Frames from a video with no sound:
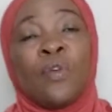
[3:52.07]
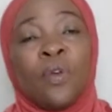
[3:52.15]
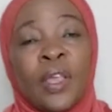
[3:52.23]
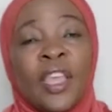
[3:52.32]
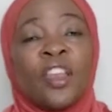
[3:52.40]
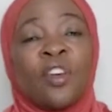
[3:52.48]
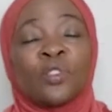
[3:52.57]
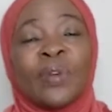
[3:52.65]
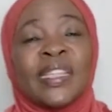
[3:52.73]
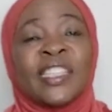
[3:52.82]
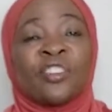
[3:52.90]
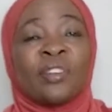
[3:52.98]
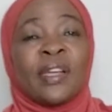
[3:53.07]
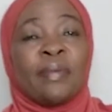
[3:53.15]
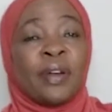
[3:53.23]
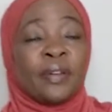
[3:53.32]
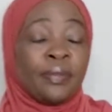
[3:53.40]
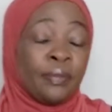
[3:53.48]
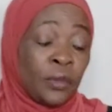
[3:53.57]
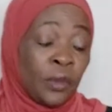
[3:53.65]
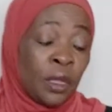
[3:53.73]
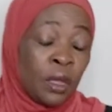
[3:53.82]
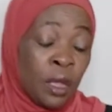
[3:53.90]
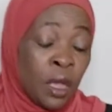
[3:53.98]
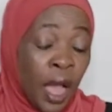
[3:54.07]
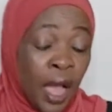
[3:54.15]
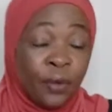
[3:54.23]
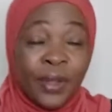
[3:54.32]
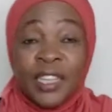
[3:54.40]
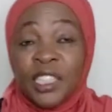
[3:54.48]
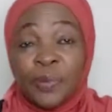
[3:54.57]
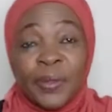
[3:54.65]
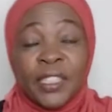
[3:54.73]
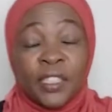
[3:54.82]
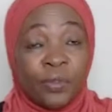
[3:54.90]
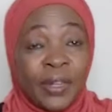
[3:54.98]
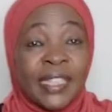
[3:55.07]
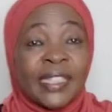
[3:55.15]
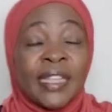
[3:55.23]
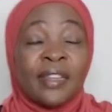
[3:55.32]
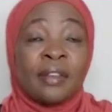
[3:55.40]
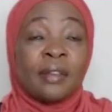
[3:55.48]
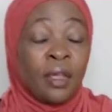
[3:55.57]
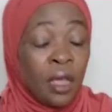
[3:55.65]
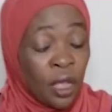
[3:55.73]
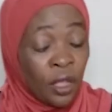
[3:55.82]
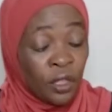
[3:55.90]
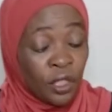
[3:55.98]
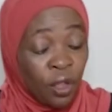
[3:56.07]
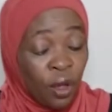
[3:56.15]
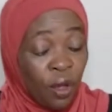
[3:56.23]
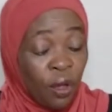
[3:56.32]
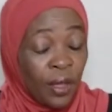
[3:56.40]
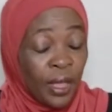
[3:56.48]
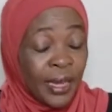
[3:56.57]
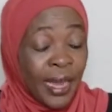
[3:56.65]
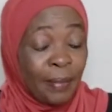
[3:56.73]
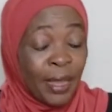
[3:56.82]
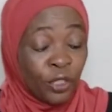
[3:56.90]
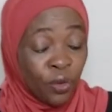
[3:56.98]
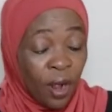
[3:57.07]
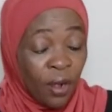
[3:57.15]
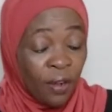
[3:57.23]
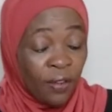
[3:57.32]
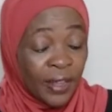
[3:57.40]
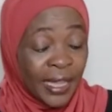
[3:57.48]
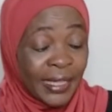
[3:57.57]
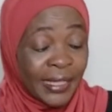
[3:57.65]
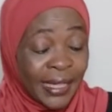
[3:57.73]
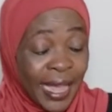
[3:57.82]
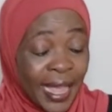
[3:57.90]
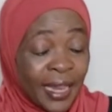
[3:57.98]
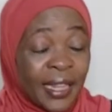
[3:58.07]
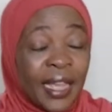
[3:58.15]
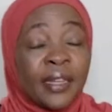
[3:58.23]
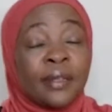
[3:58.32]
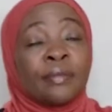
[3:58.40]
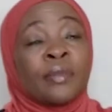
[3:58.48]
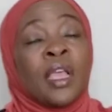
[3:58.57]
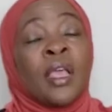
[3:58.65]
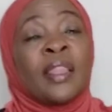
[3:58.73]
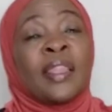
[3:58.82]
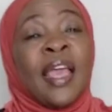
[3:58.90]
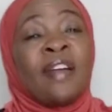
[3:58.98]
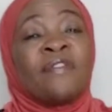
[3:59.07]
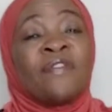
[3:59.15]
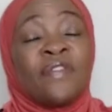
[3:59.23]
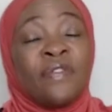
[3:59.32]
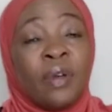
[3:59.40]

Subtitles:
he knows what he's talking about. And when he speaks, we listen. So in number 12, he is saying that there are